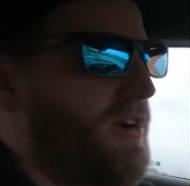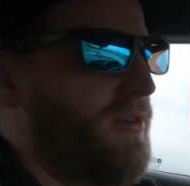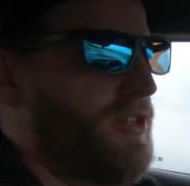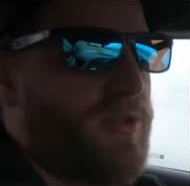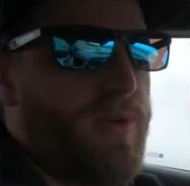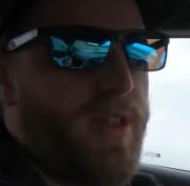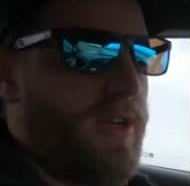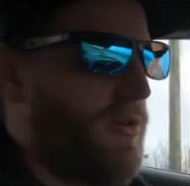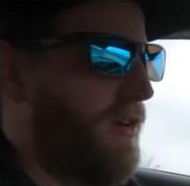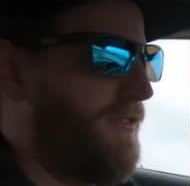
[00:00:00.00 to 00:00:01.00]
which is really
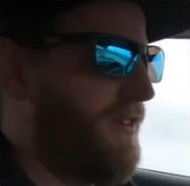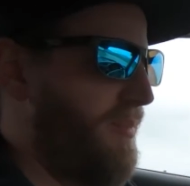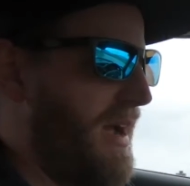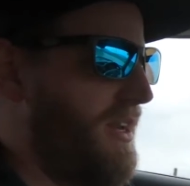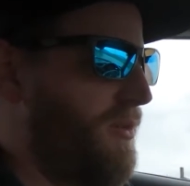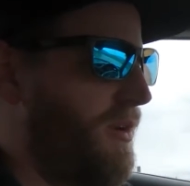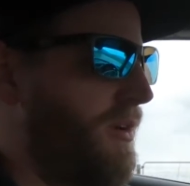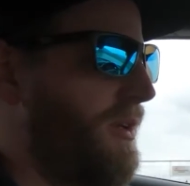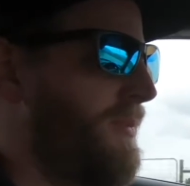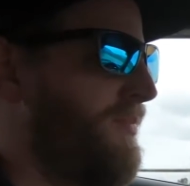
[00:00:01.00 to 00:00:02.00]
cool for the
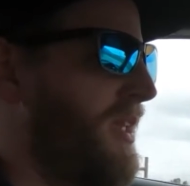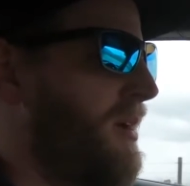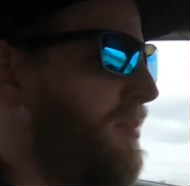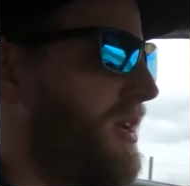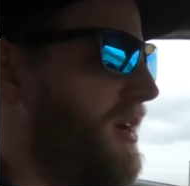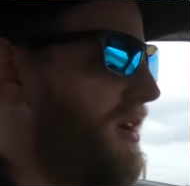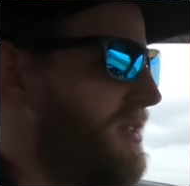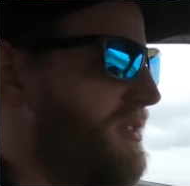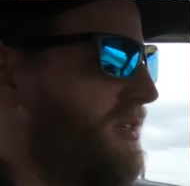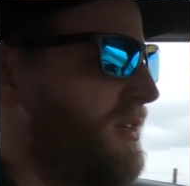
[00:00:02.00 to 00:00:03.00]
manual,
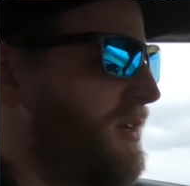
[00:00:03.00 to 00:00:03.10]
because